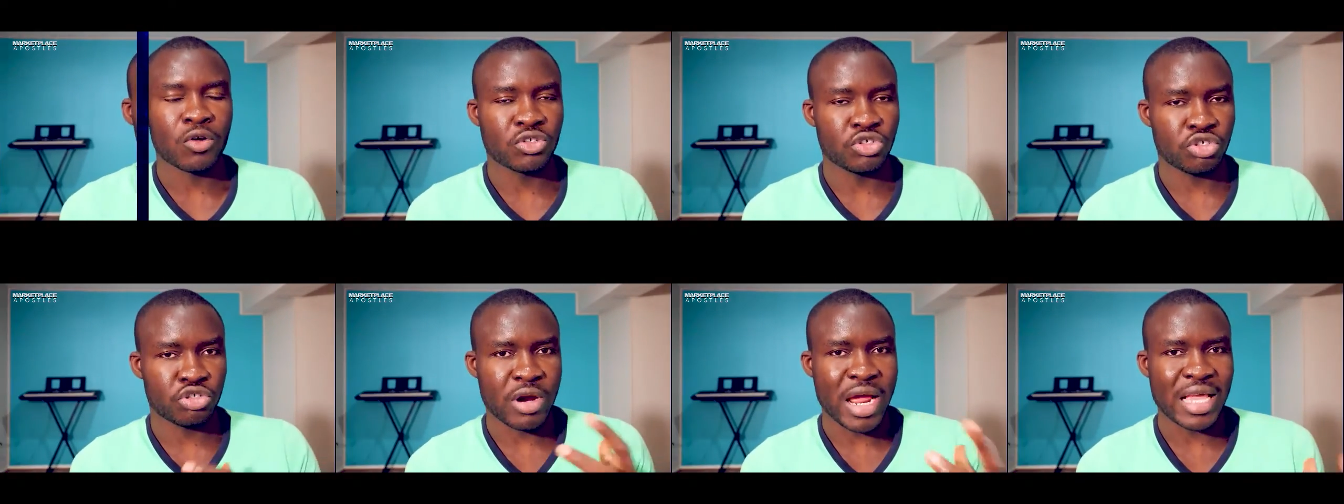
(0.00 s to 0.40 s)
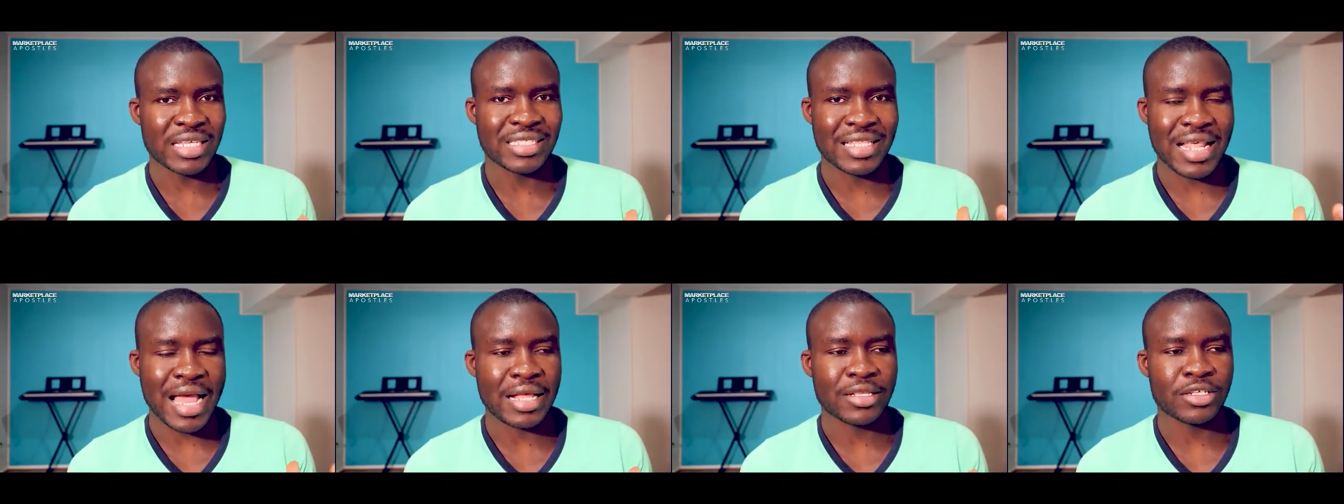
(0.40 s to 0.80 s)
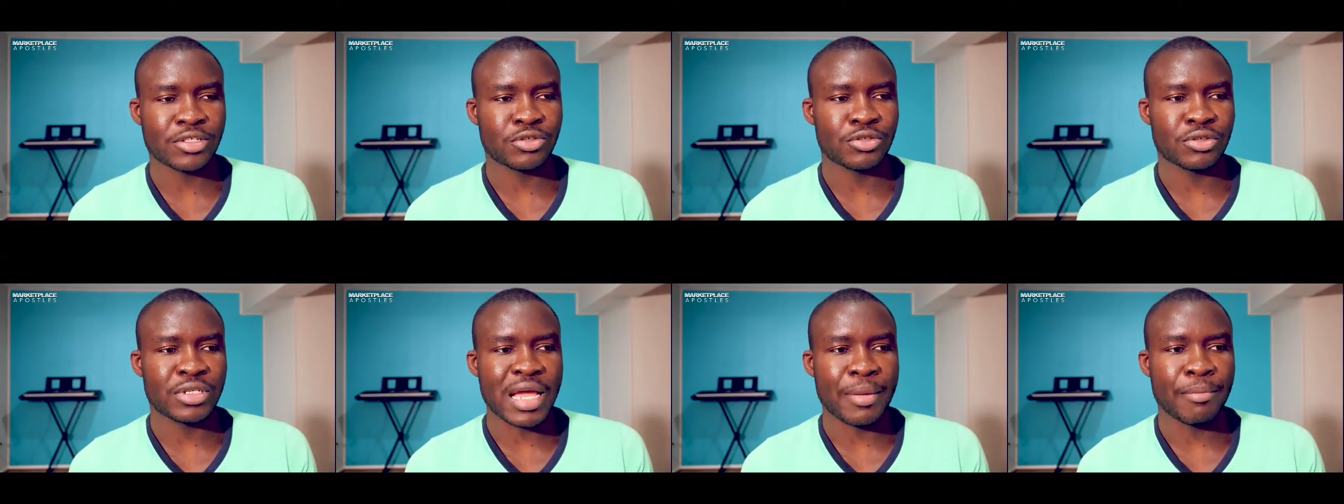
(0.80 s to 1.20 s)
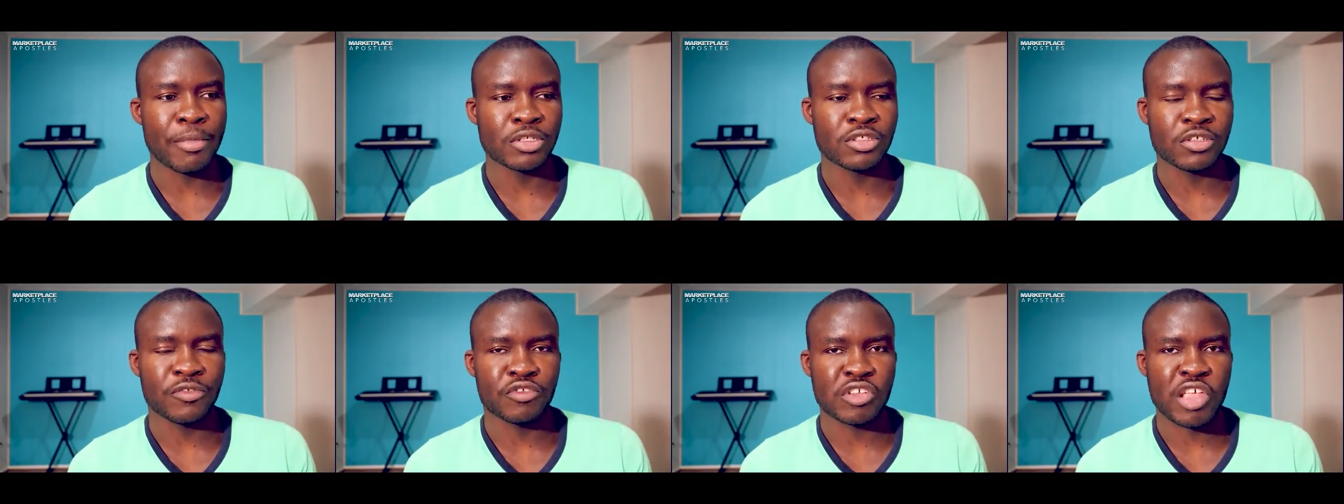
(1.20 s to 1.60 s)
contrast that to the
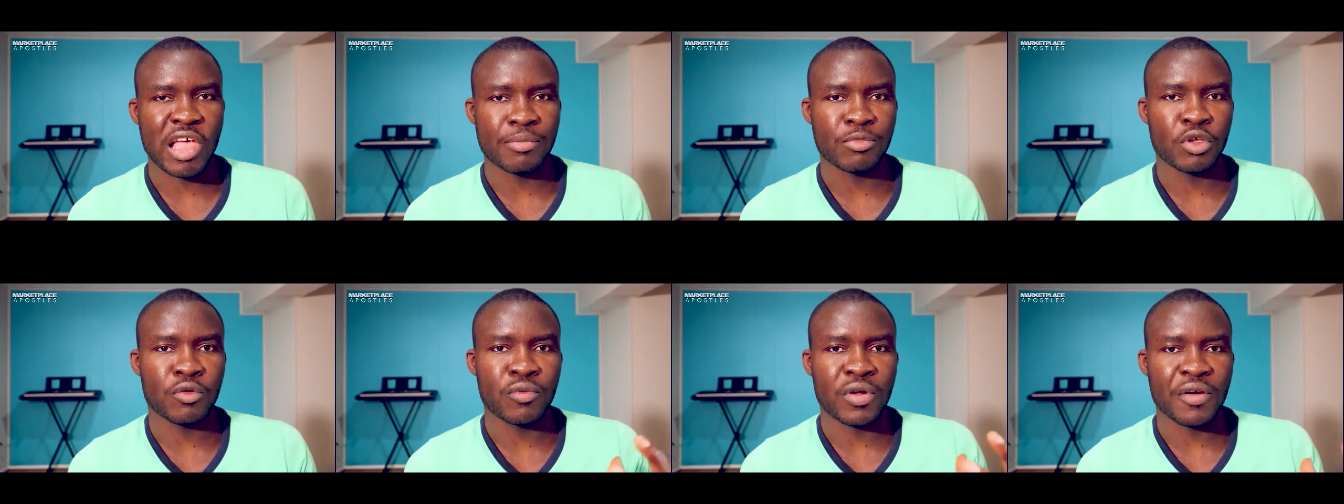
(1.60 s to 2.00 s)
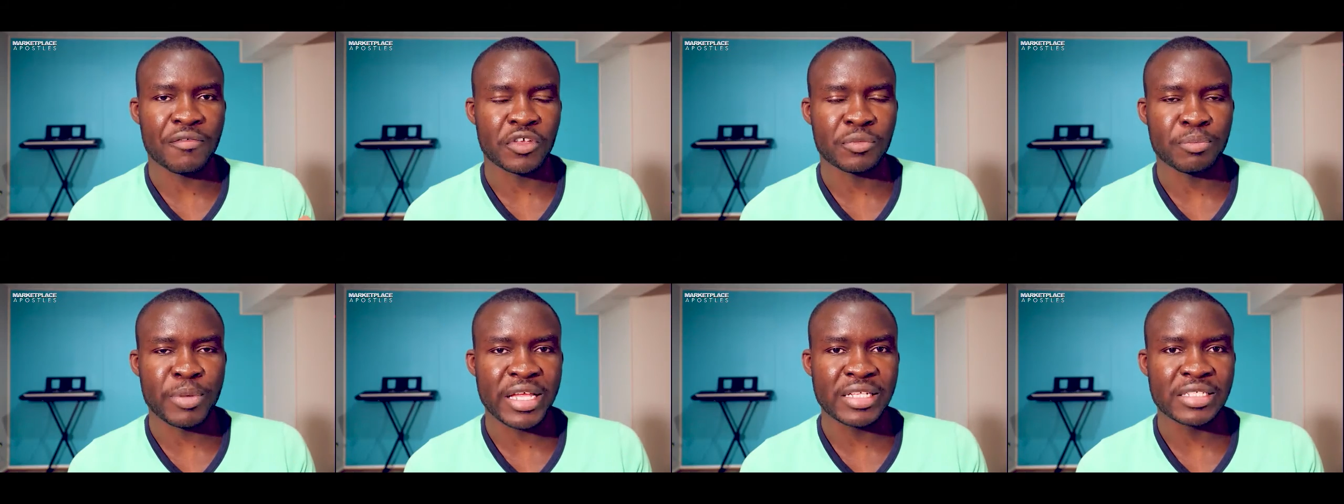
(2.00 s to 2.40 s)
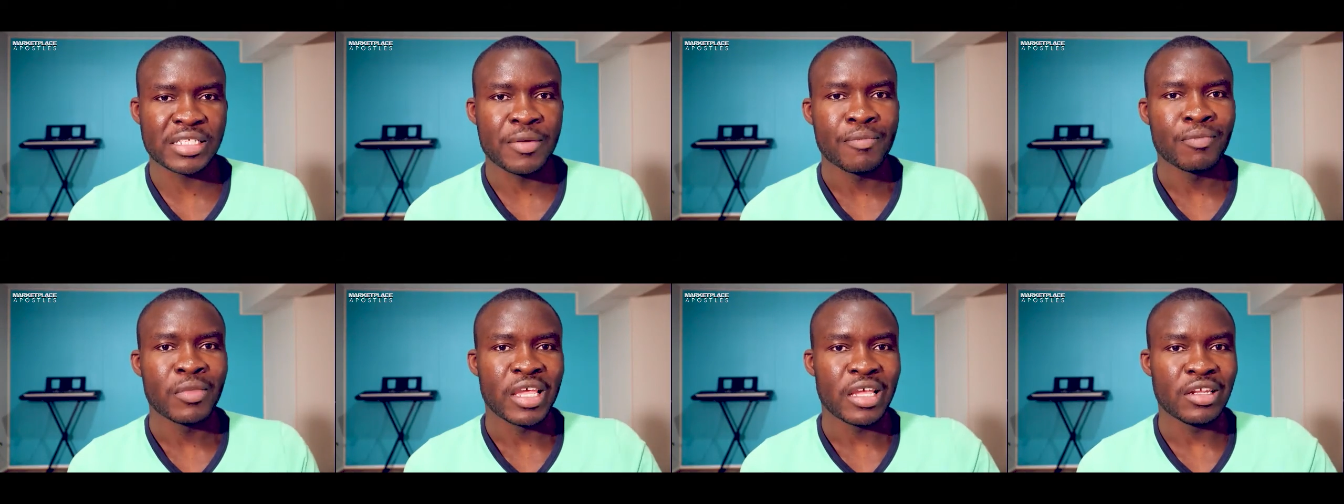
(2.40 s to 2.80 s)
amount of time you will have spent